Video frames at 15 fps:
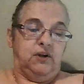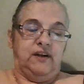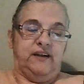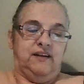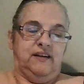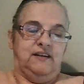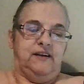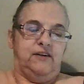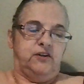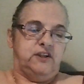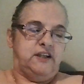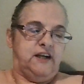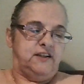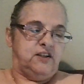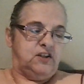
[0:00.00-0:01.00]
it
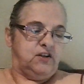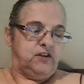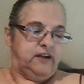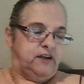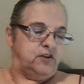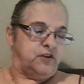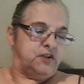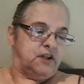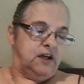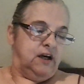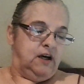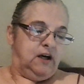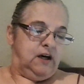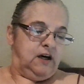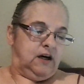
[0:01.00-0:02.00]
irritates their ears.
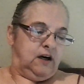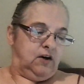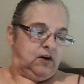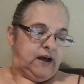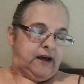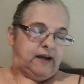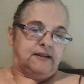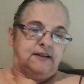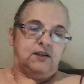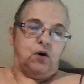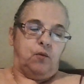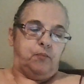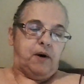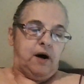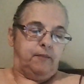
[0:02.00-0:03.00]
Okay,
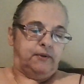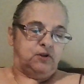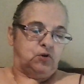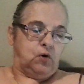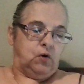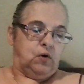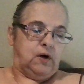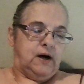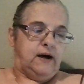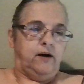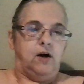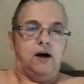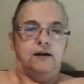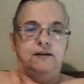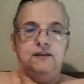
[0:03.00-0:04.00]
so Paw Patrol, I
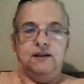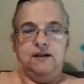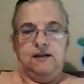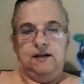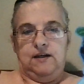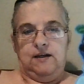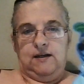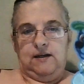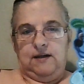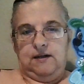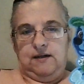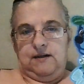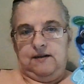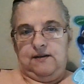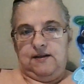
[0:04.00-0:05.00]
got
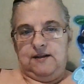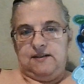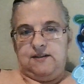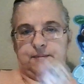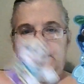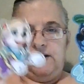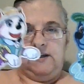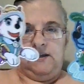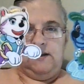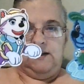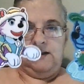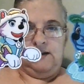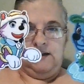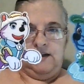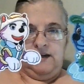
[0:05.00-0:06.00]
this one
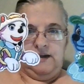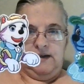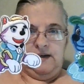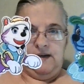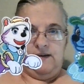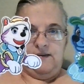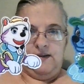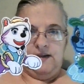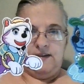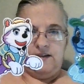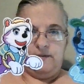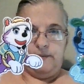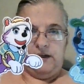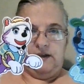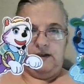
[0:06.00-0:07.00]
and
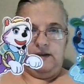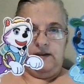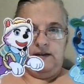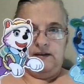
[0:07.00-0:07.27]
this one.